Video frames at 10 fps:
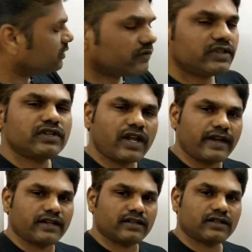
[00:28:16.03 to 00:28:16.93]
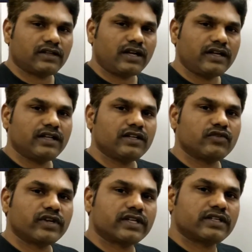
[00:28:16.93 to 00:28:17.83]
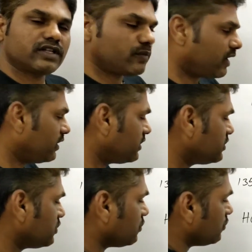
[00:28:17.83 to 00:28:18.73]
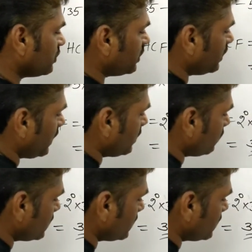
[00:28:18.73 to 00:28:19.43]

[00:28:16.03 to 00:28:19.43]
with 9 until you get remainder 0. 9